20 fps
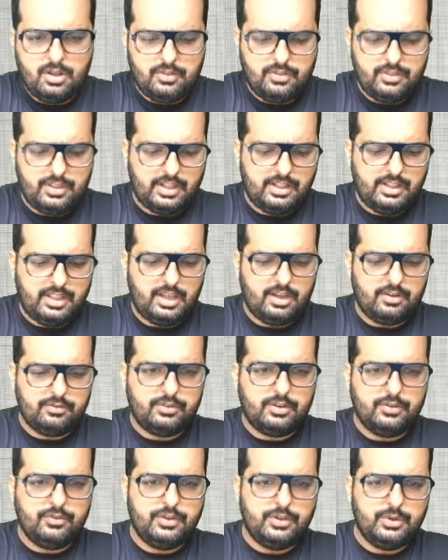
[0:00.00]
Then they
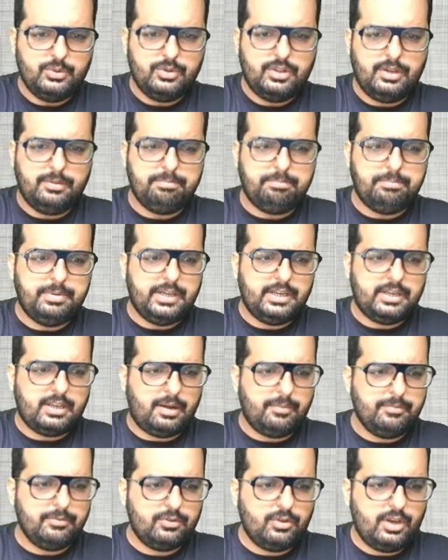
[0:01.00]
have given you the
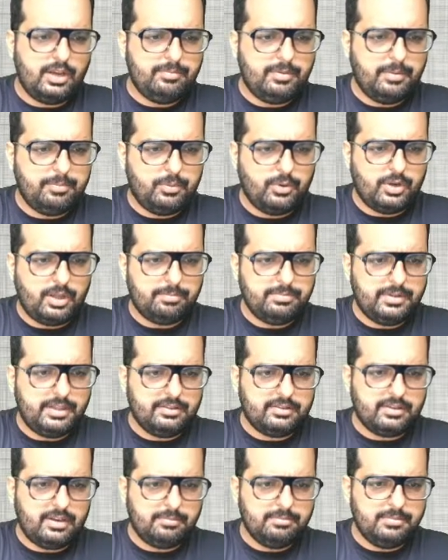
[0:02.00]
beta. So let me put up
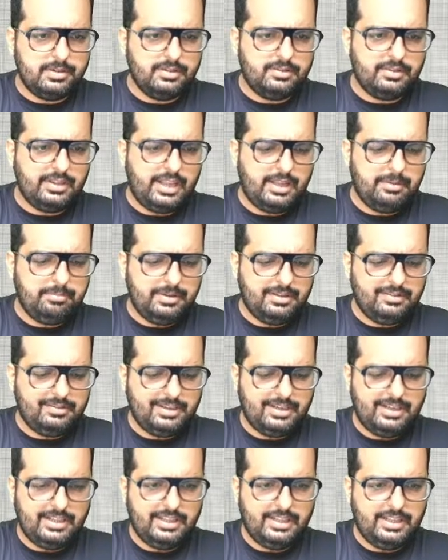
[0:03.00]
these numbers A, B,
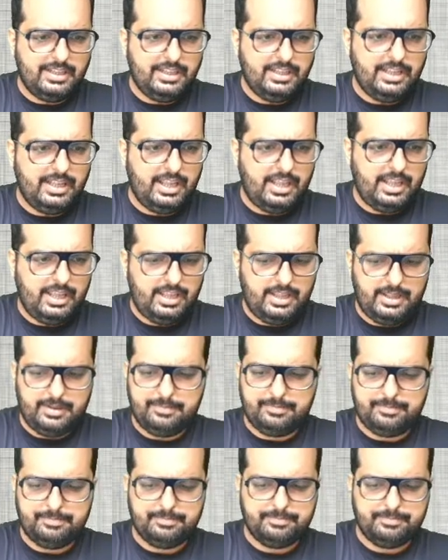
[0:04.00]
C, D, E.